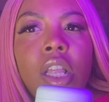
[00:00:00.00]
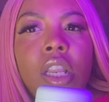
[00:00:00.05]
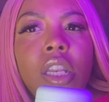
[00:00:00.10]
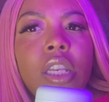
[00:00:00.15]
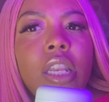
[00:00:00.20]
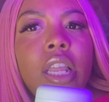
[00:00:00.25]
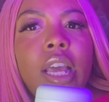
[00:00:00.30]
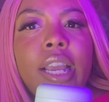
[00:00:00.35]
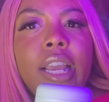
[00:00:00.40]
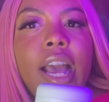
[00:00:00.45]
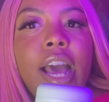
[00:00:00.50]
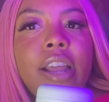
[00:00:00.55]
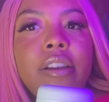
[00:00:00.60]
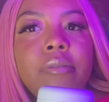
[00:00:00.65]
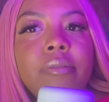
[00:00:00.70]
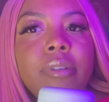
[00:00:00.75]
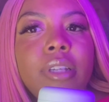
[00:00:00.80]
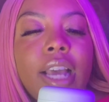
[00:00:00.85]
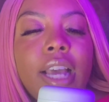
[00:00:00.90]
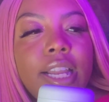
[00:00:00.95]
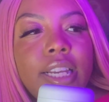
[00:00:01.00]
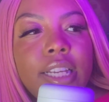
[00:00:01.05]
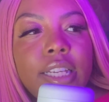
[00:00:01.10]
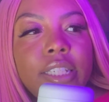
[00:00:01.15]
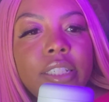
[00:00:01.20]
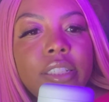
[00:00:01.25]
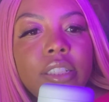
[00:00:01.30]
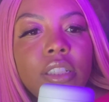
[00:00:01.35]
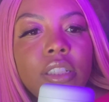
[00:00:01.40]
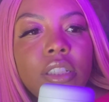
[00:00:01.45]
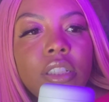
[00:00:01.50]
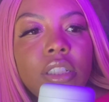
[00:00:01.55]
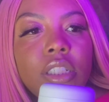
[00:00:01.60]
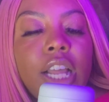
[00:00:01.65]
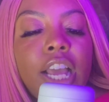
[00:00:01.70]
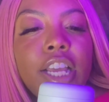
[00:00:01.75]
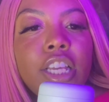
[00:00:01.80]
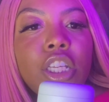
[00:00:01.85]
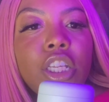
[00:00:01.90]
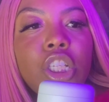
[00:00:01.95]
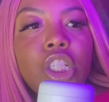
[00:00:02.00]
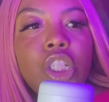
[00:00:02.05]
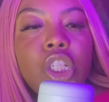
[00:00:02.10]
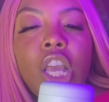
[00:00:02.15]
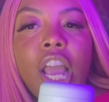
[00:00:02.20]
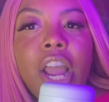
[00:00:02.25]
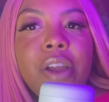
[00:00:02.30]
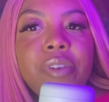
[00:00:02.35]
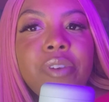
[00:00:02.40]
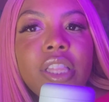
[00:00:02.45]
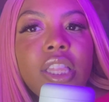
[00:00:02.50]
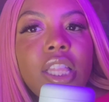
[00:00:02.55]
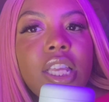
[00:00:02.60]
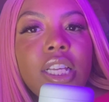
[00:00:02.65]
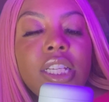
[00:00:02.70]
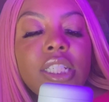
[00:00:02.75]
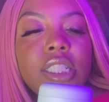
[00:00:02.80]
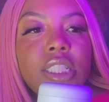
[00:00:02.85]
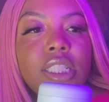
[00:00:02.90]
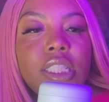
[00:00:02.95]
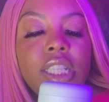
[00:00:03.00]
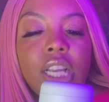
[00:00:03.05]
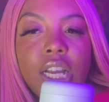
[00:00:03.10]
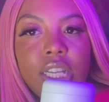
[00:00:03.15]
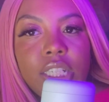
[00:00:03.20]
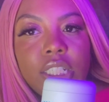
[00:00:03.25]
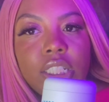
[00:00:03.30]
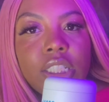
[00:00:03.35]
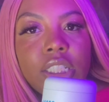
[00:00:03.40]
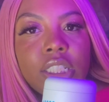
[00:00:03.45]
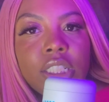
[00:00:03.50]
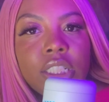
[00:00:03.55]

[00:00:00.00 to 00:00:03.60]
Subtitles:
Like, I don't get it. Like, everything is done,